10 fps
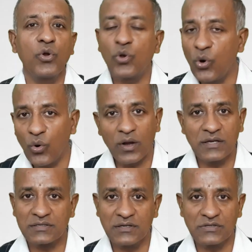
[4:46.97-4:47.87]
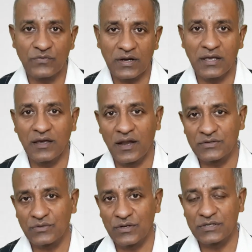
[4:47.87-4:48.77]
no organization is working in
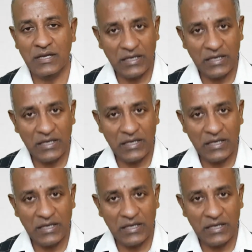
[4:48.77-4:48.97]
isolation.